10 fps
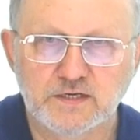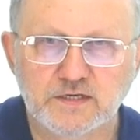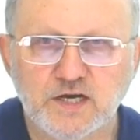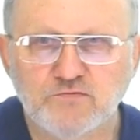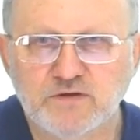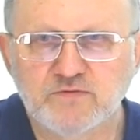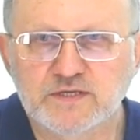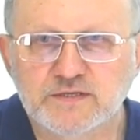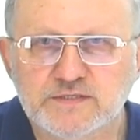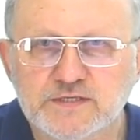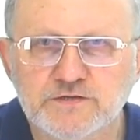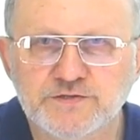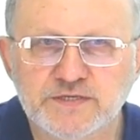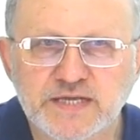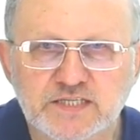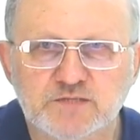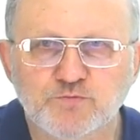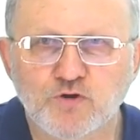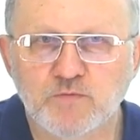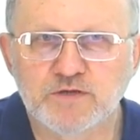Now we will consider the next
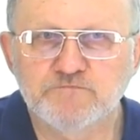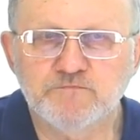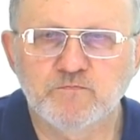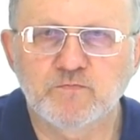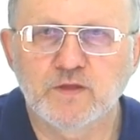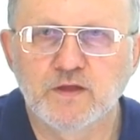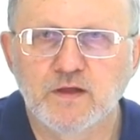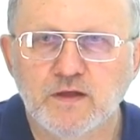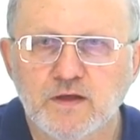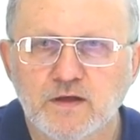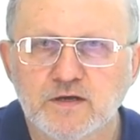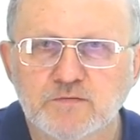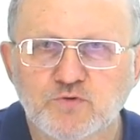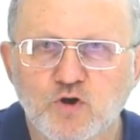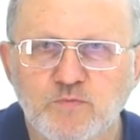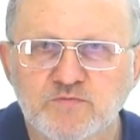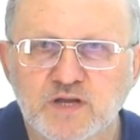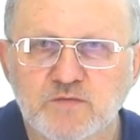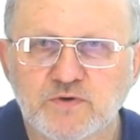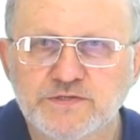problem, problem
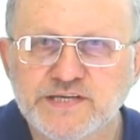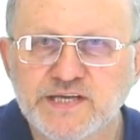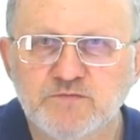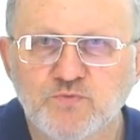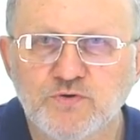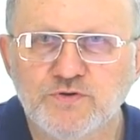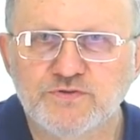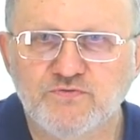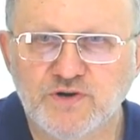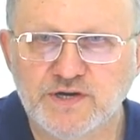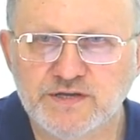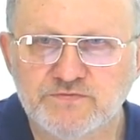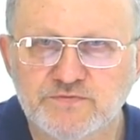number 10.5,